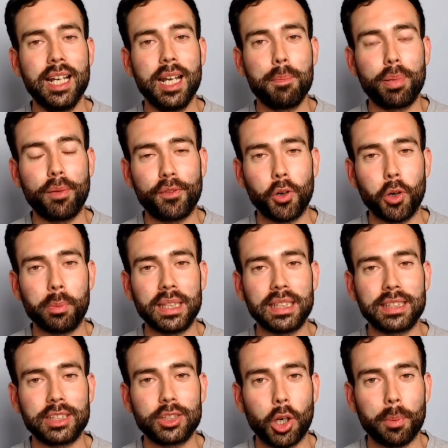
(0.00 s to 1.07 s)
performing
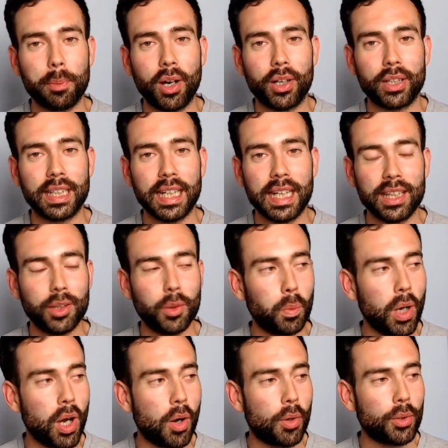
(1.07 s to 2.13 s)
stock market in the
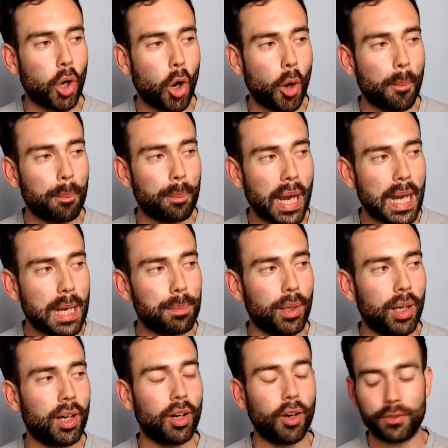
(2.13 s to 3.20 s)
world. On
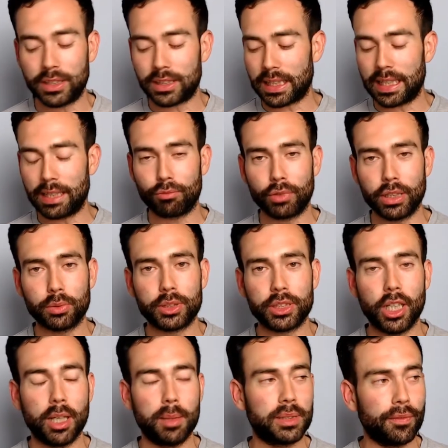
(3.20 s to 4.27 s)
paper, obviously in real
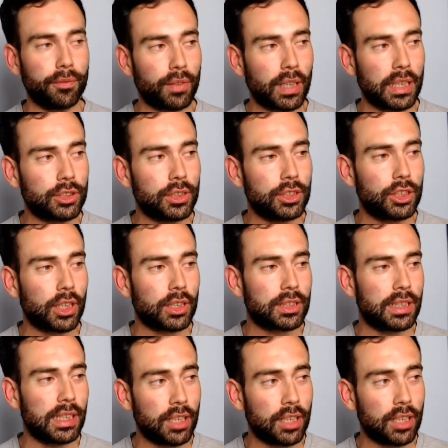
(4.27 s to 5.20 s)
terms, inflation adjusted,